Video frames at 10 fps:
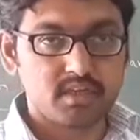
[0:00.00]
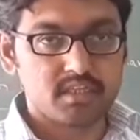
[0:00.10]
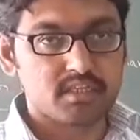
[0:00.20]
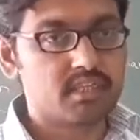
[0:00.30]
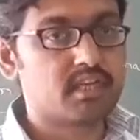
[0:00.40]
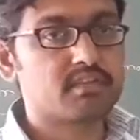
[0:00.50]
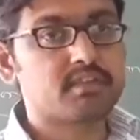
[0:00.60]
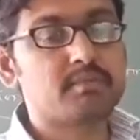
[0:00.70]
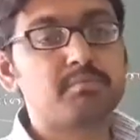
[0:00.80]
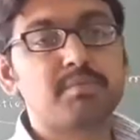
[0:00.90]
These are
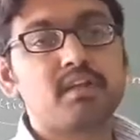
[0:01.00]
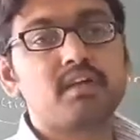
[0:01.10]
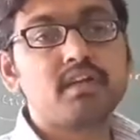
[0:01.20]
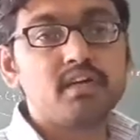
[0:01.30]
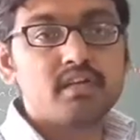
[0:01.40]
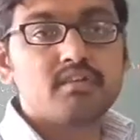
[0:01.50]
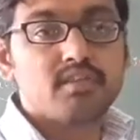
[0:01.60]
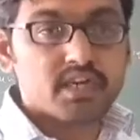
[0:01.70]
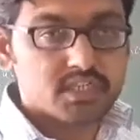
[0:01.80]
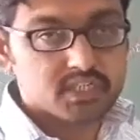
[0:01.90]
simple
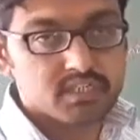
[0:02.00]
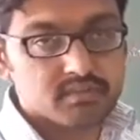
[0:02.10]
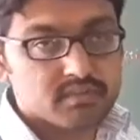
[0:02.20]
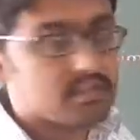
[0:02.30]
functions.